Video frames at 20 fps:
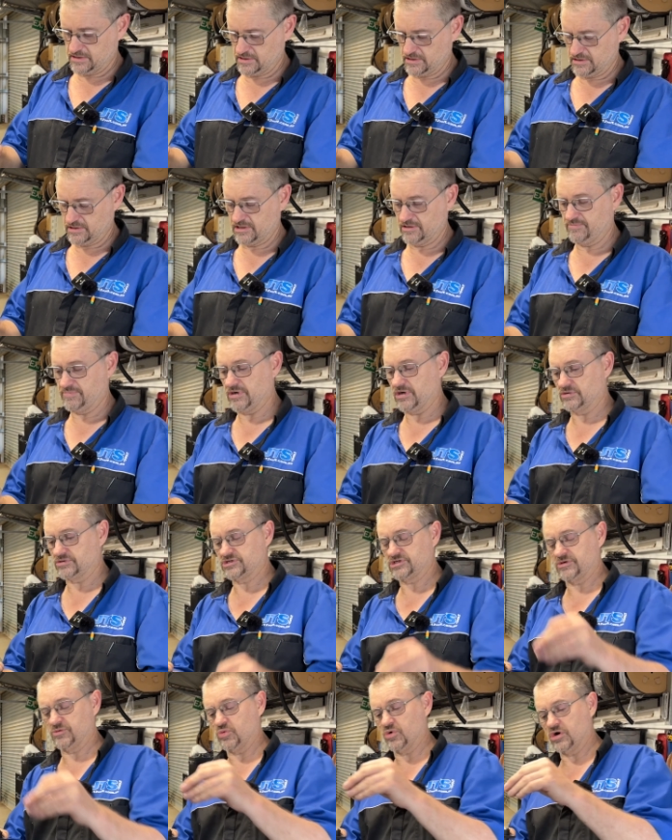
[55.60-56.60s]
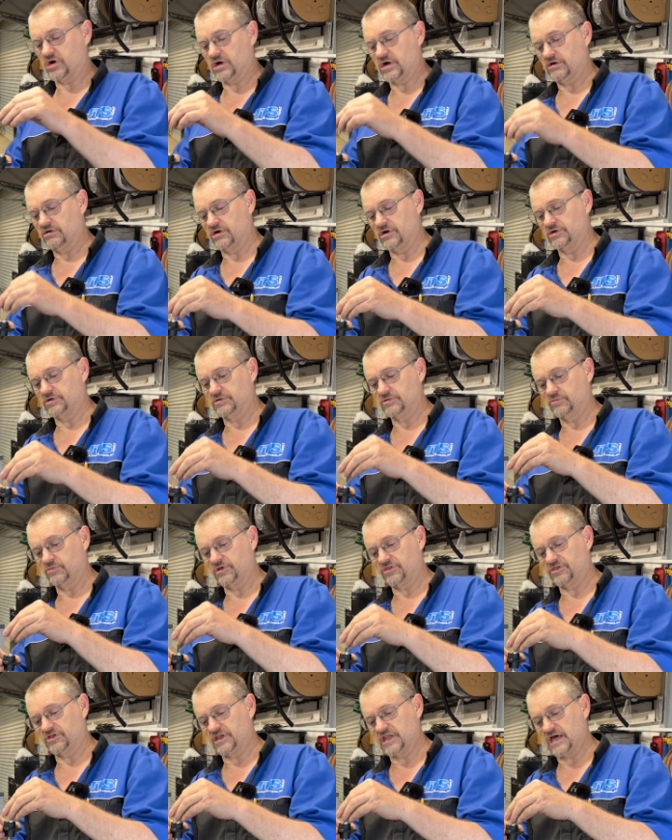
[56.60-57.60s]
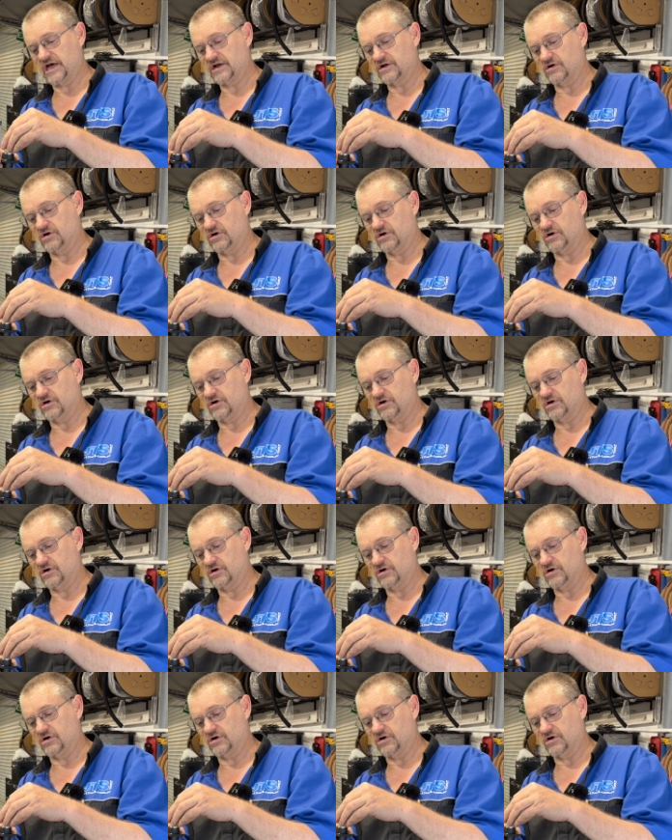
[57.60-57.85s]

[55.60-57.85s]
you bolt your wire on with the lug